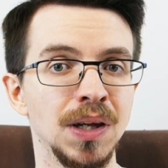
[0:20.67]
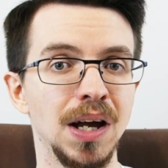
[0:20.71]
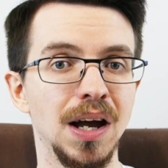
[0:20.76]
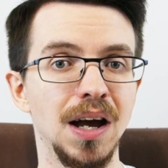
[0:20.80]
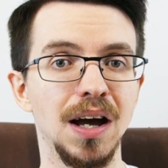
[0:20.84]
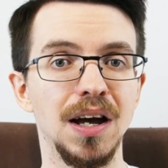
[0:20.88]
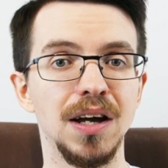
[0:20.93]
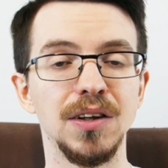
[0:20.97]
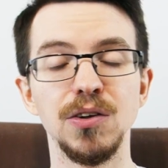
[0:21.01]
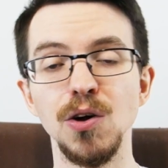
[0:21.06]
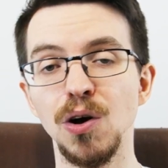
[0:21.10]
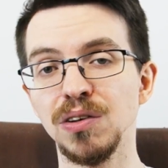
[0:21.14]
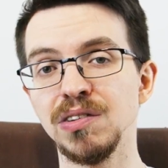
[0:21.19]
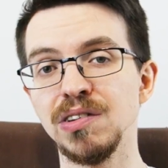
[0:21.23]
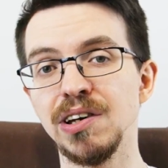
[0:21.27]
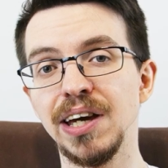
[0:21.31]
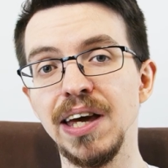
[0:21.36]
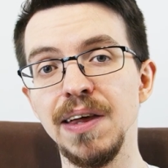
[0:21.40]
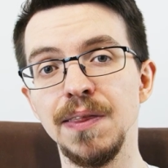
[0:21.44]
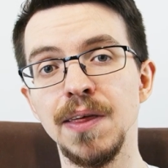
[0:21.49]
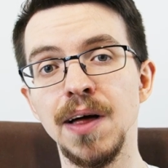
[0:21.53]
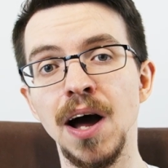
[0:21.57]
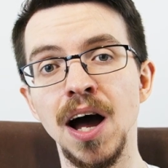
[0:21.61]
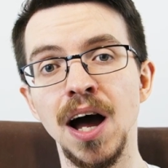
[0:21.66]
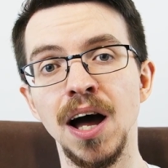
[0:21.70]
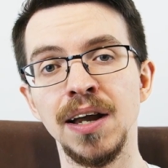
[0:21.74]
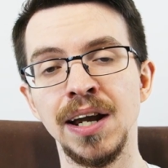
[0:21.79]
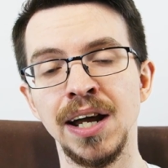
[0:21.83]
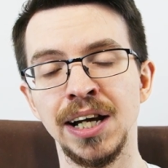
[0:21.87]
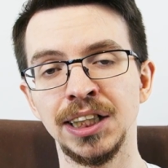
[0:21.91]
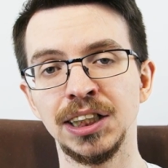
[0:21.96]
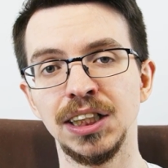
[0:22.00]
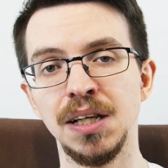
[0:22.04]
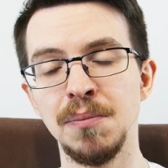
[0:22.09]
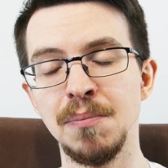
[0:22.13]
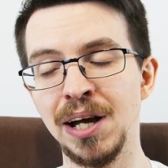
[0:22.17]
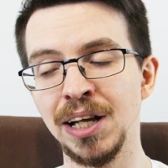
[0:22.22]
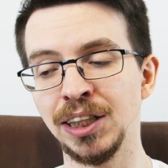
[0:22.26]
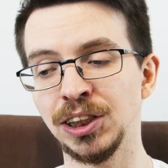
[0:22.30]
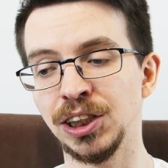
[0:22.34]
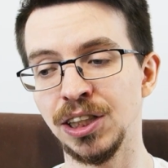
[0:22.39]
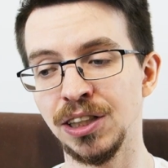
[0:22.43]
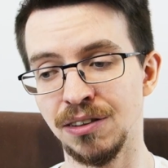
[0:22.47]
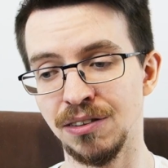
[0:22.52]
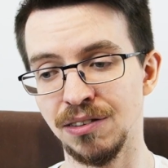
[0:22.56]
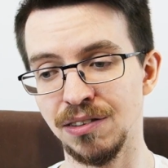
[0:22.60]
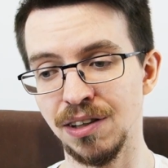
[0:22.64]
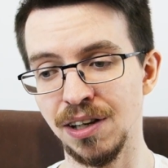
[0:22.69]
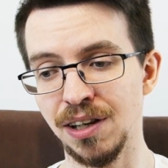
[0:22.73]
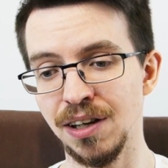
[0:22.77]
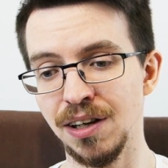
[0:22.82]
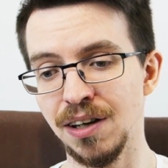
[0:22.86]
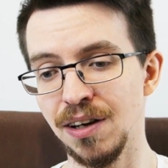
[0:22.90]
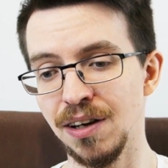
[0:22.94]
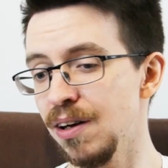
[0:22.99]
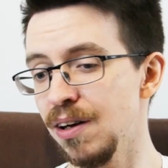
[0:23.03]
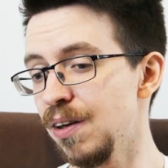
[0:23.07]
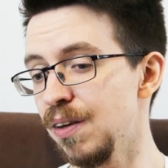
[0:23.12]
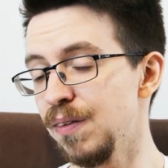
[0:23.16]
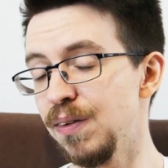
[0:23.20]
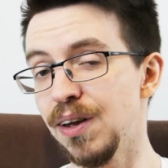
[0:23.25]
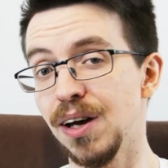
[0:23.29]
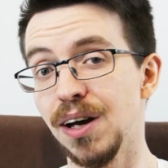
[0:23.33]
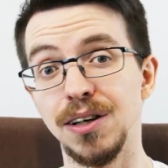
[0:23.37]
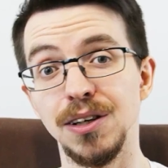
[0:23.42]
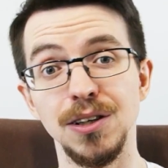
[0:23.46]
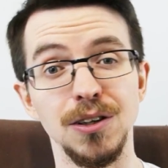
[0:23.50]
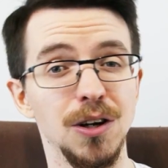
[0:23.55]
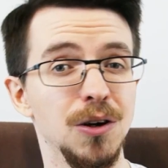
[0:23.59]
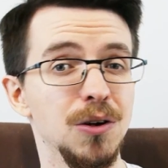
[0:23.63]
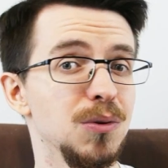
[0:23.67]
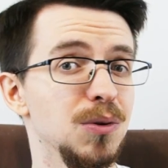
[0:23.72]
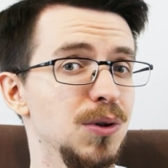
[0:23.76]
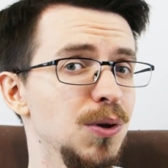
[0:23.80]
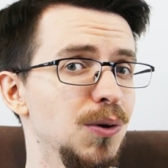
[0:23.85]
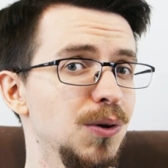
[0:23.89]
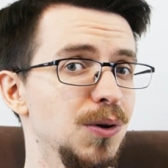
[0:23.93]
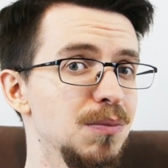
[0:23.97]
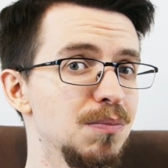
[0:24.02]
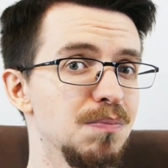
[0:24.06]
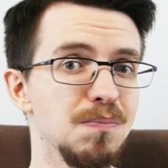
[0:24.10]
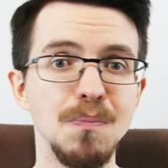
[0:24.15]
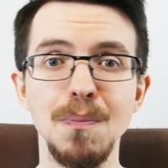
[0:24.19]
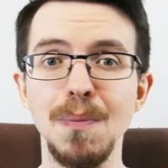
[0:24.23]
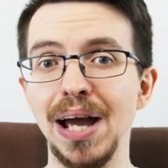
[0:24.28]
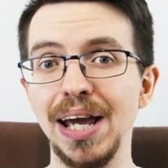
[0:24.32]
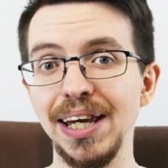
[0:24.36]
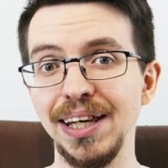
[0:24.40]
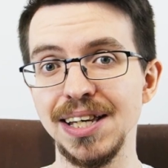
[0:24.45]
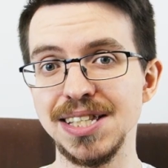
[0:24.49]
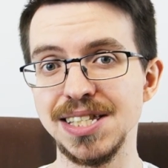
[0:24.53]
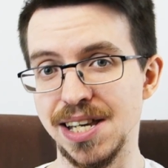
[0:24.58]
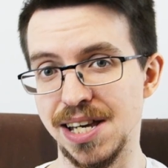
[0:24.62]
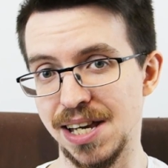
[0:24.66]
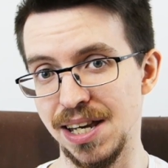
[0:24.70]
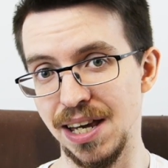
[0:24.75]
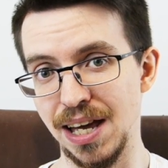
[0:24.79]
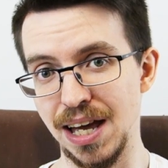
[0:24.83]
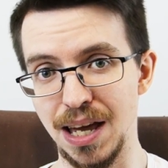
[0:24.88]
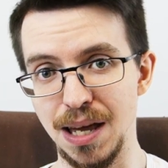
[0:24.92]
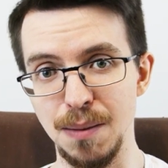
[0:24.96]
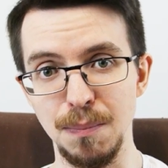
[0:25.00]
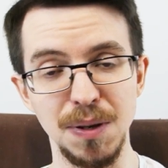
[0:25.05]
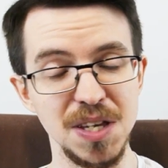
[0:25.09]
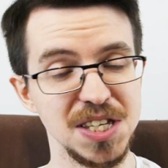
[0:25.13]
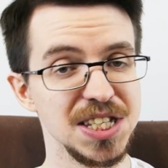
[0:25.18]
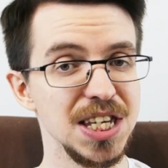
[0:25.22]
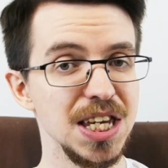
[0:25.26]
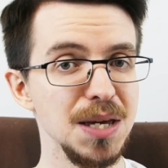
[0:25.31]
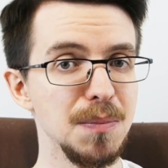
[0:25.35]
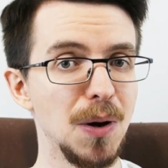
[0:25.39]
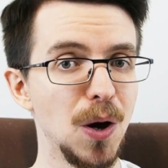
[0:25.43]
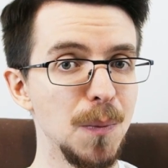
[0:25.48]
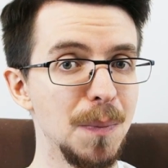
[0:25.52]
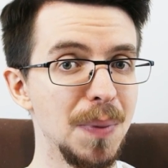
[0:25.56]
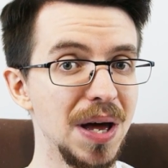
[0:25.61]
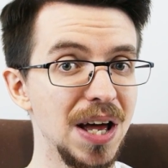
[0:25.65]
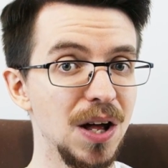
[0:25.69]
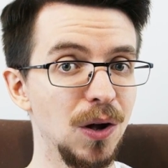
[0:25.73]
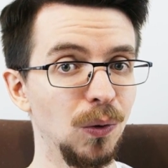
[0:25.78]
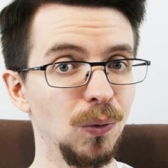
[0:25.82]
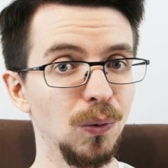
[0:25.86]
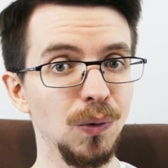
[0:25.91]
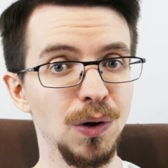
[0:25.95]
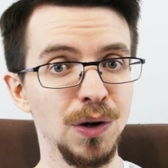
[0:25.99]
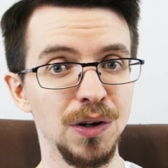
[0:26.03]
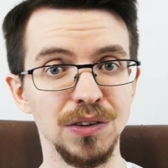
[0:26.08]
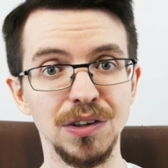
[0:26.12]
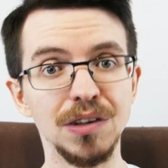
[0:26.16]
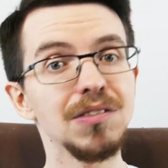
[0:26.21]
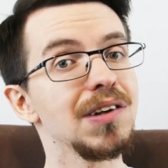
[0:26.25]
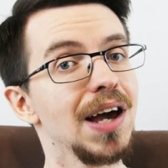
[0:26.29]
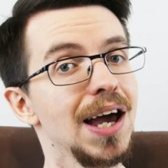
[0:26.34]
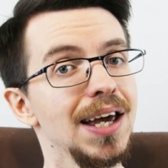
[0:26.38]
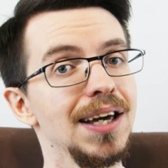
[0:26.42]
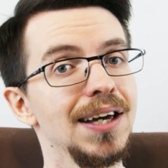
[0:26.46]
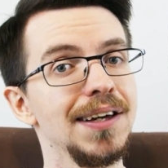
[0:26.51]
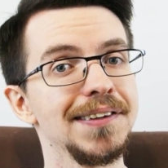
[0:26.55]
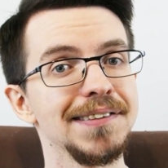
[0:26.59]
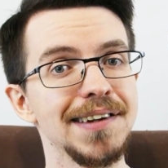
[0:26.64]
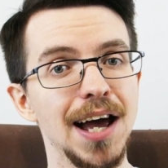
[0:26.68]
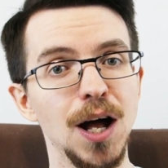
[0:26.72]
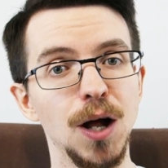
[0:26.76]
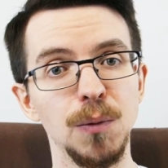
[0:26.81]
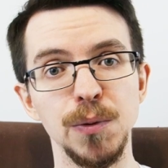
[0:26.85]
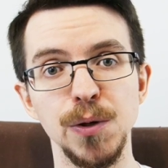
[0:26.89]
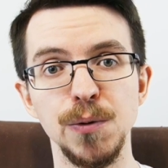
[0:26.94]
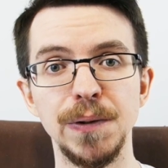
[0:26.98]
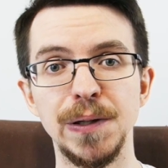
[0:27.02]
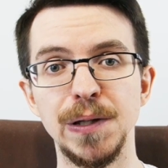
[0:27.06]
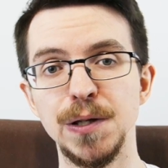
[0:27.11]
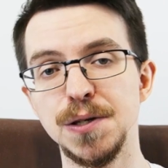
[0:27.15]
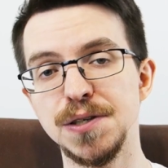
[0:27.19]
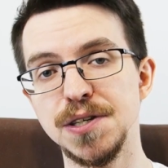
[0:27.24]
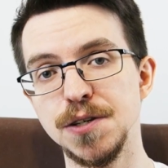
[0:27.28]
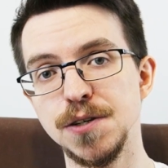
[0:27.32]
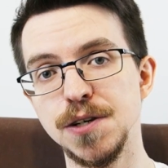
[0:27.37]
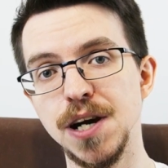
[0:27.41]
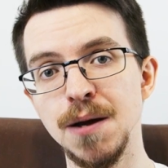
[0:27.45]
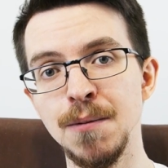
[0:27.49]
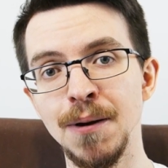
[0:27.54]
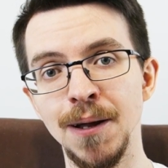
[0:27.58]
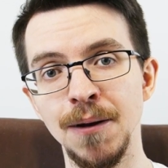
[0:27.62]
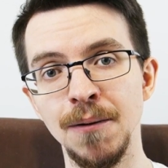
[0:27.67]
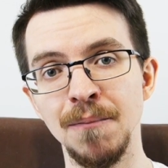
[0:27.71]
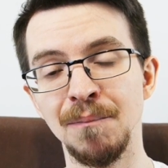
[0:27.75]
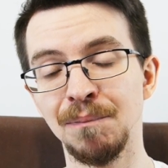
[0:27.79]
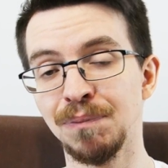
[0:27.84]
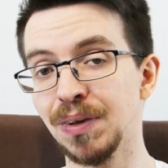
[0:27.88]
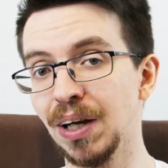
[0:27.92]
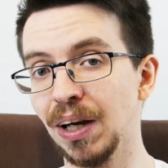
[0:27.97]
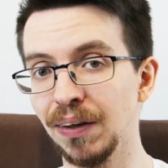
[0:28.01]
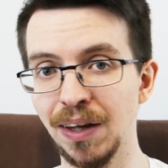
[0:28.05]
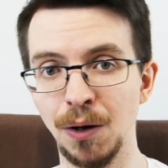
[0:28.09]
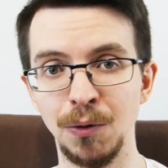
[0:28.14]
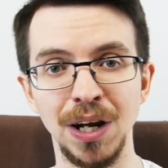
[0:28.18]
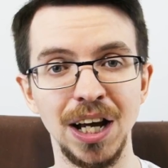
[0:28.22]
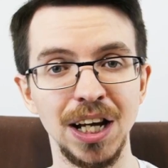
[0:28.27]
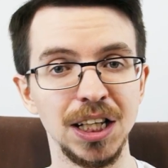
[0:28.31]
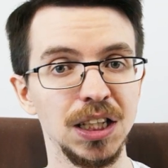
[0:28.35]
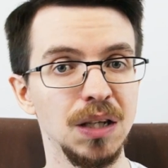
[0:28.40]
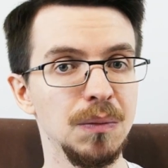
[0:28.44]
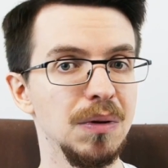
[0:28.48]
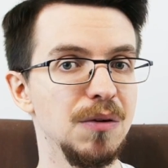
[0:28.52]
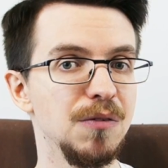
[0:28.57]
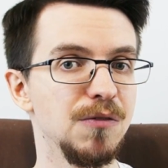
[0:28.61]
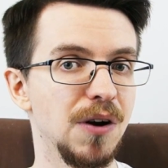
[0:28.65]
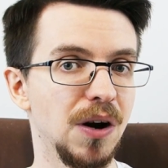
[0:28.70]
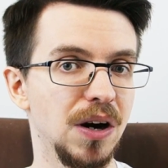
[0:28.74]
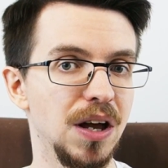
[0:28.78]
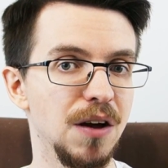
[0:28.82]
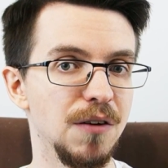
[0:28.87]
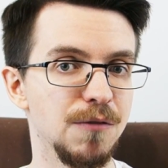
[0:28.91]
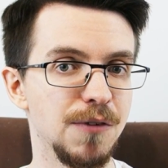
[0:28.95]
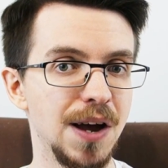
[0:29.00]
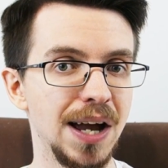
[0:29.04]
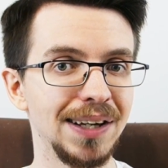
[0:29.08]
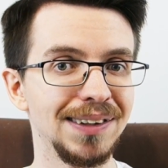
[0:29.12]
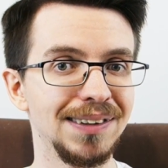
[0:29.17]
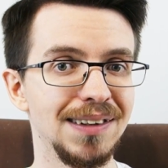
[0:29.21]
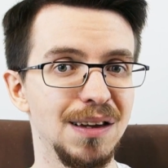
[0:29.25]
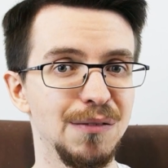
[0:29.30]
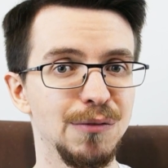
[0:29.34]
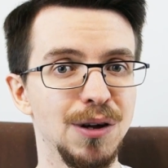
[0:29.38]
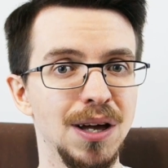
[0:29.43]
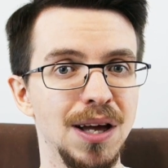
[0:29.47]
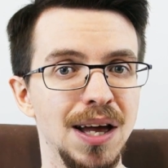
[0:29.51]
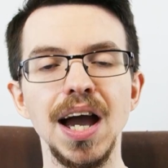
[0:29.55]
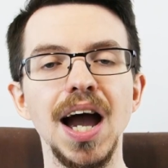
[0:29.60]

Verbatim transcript: Dr. Keith Hearn actually mentioned that you could make, say, a placebo pill to take to help you with lucid dreaming, and that would actually be very effective.